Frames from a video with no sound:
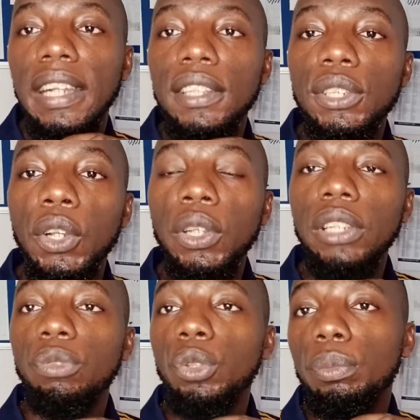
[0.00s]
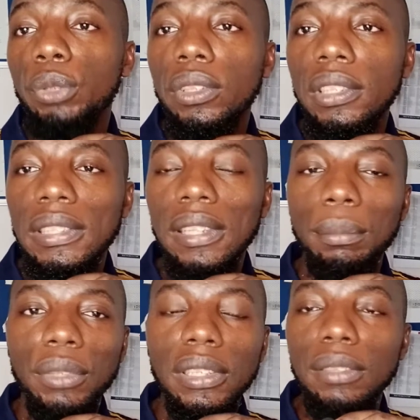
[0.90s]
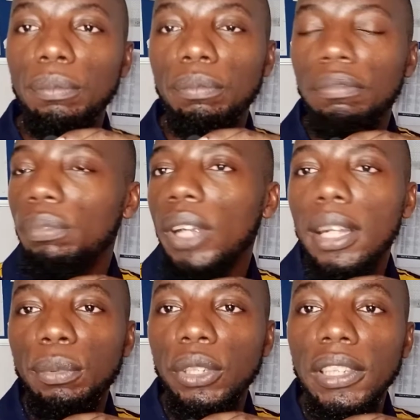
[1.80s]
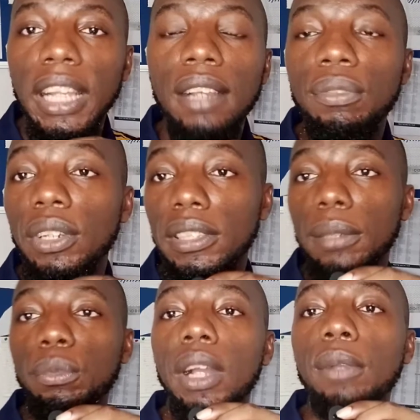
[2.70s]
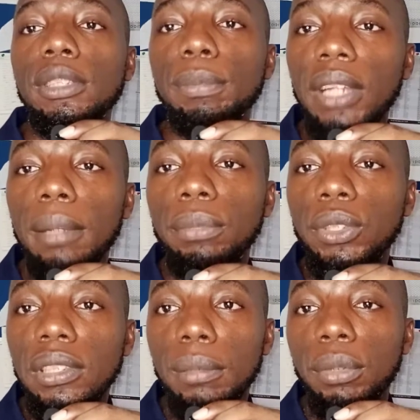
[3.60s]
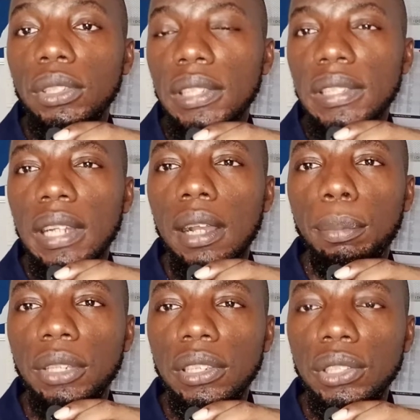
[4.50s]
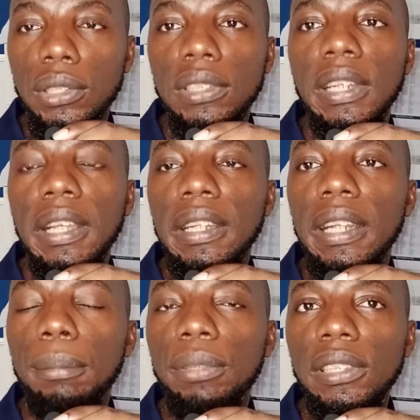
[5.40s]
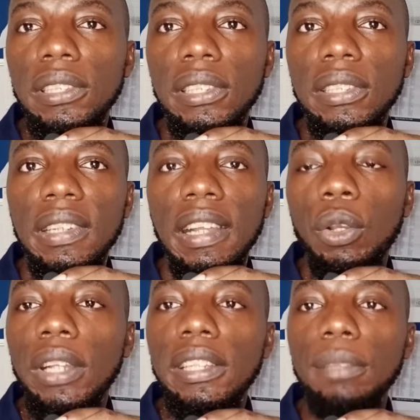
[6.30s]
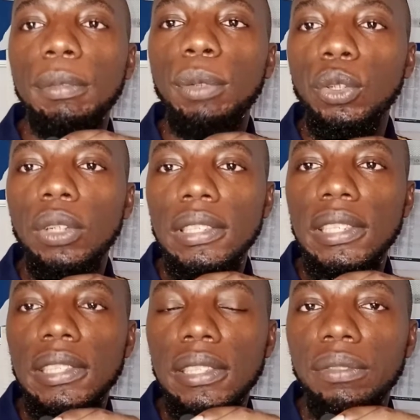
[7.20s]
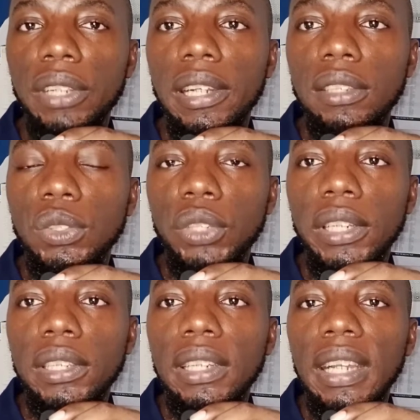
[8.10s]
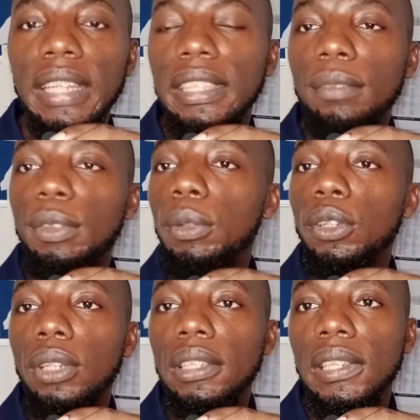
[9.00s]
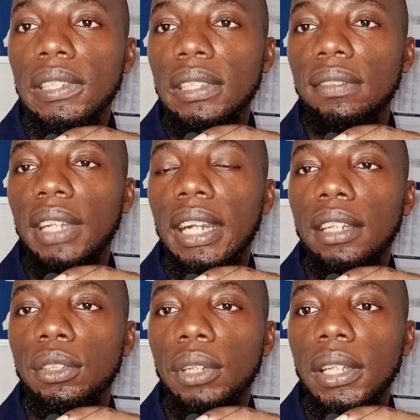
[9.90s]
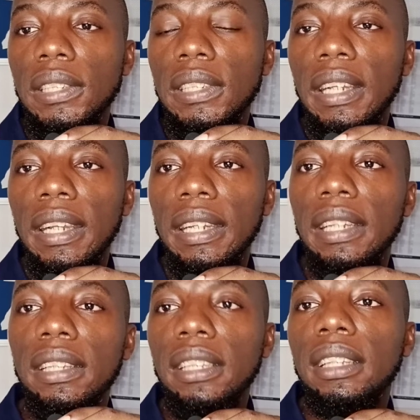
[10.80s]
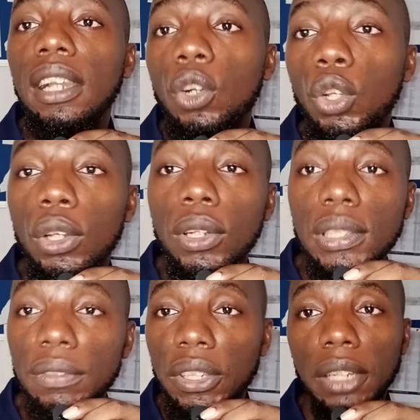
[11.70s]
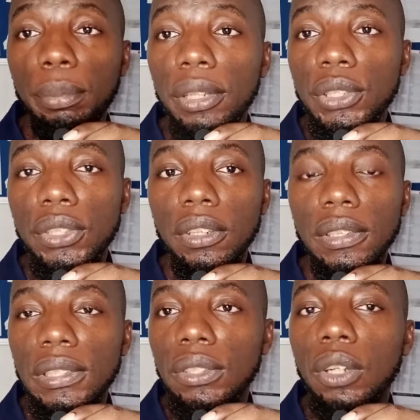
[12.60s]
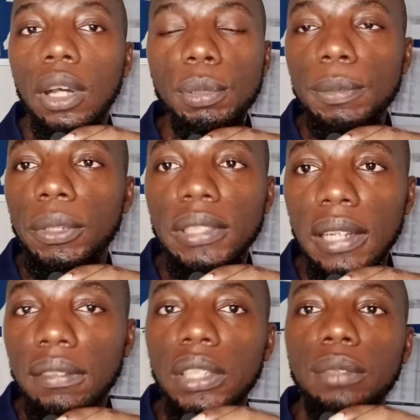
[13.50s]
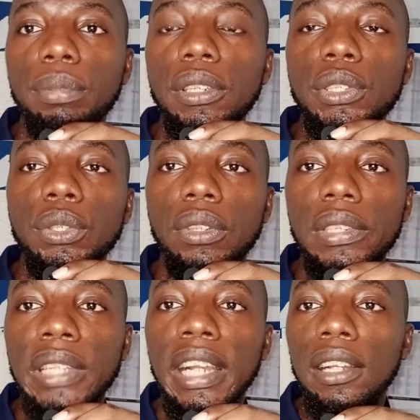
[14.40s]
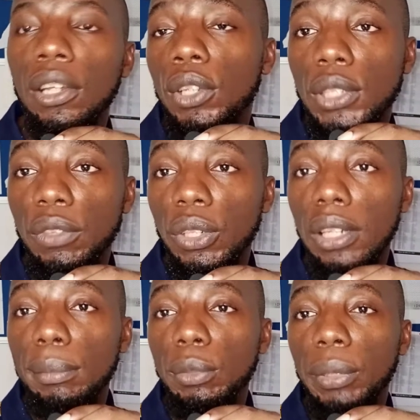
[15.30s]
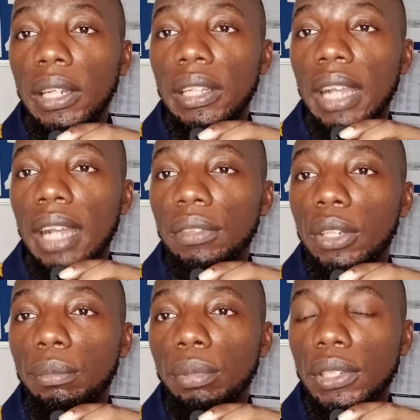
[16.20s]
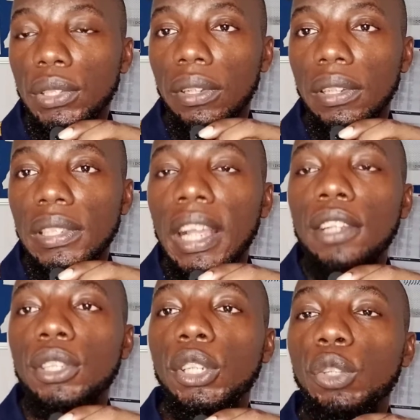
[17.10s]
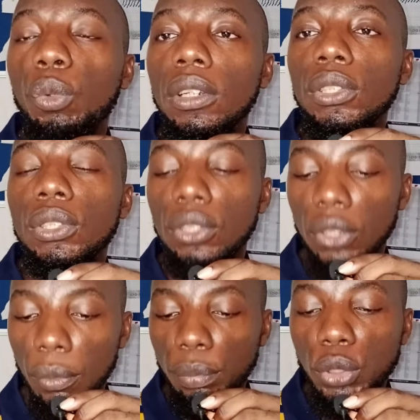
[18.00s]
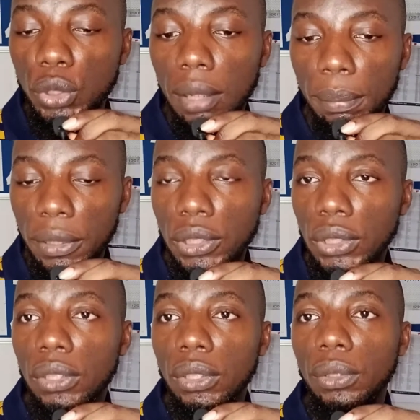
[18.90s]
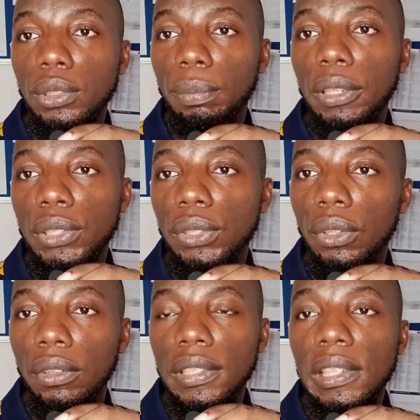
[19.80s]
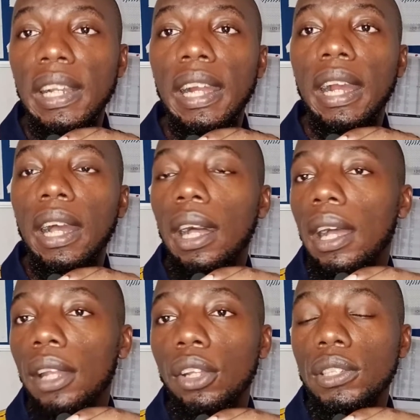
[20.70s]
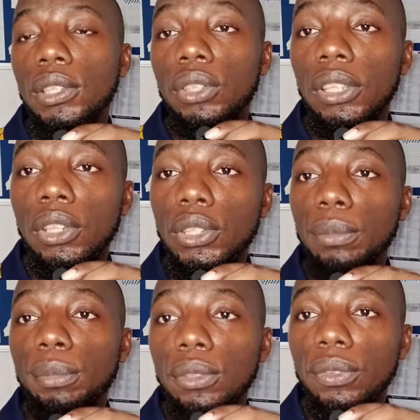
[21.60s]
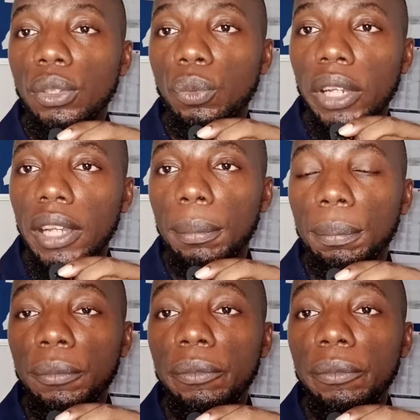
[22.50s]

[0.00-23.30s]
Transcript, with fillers: So if you're building something, probably, for example, I'm building a budgeting application, and I'm thinking, well, I think people are going to access it via Android. I think people are going to access it via iOS, and I think there are lots of other Play Stores. You know, HubSpot have their own Play Stores. Lots of other mobile have their own Play Stores. So you want to, you know, put your application on those Play Stores, and also you can also build for the web.